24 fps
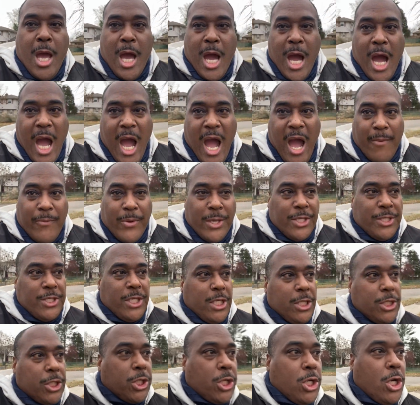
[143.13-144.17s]
Obviously,
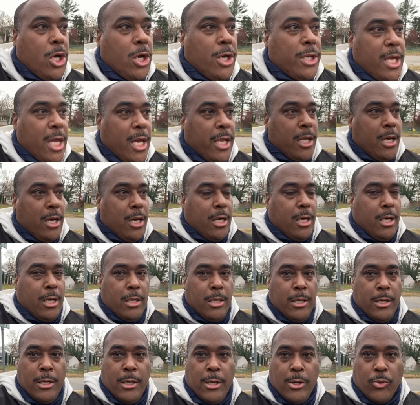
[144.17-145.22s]
he's good at uh,
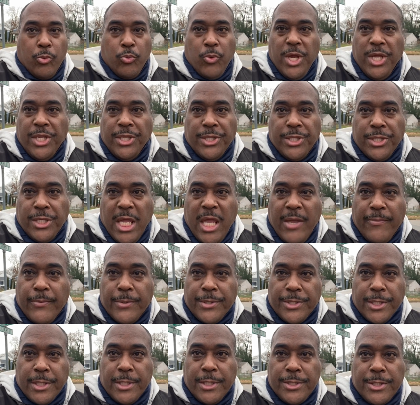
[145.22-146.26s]
reading
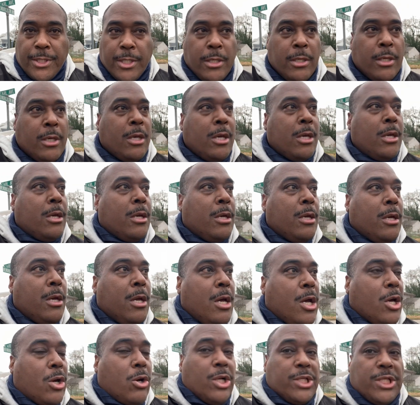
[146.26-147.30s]
defenses
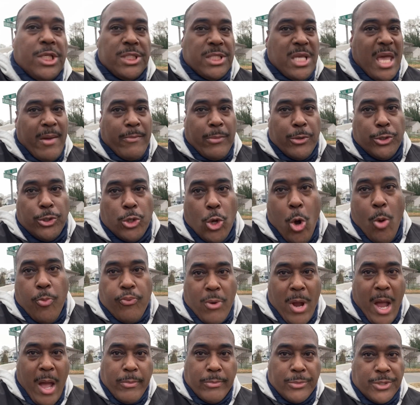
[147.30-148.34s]
because he's having no
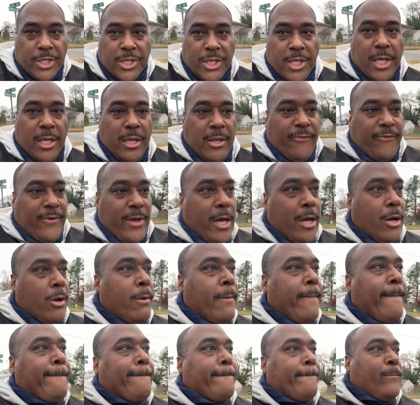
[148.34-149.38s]
problems in the NFL
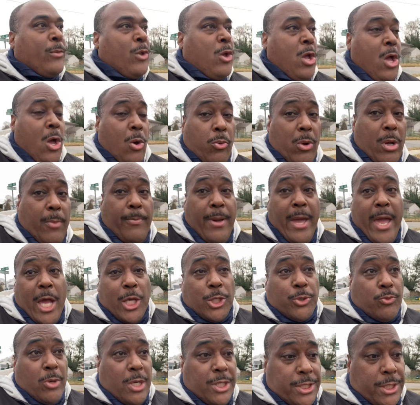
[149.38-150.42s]
with pass
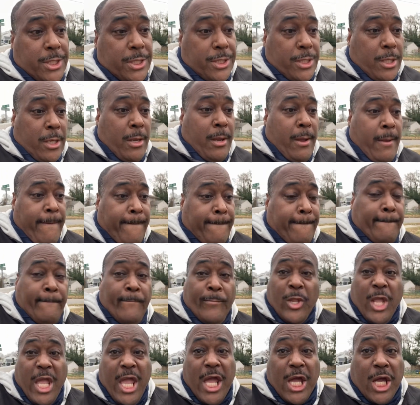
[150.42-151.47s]
rushes
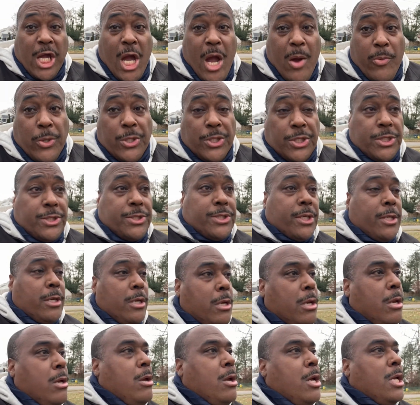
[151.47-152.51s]
and coverages.
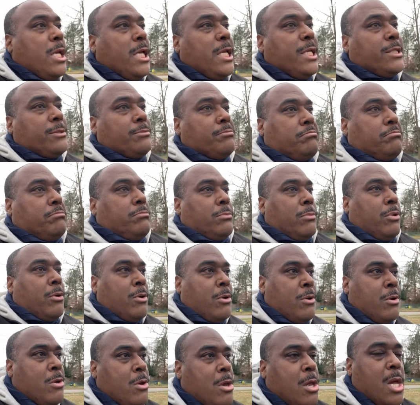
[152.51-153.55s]
He's
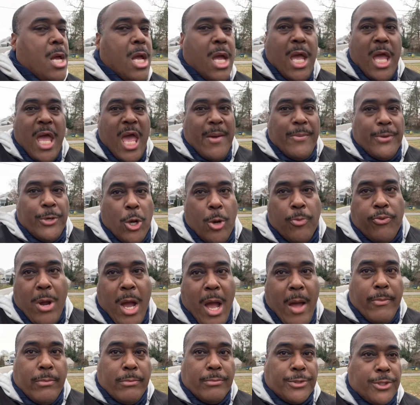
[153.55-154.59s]
having no
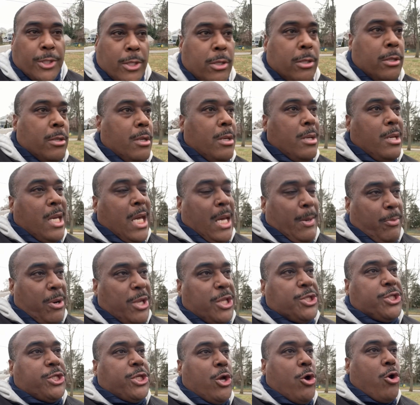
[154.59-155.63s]
problems. But it's
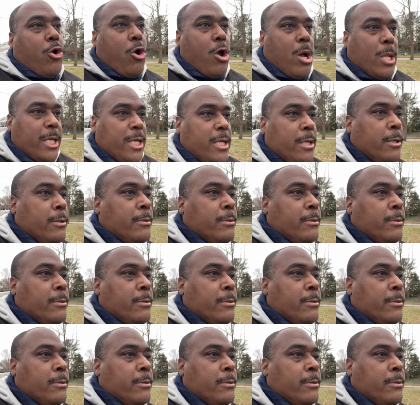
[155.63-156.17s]
still early.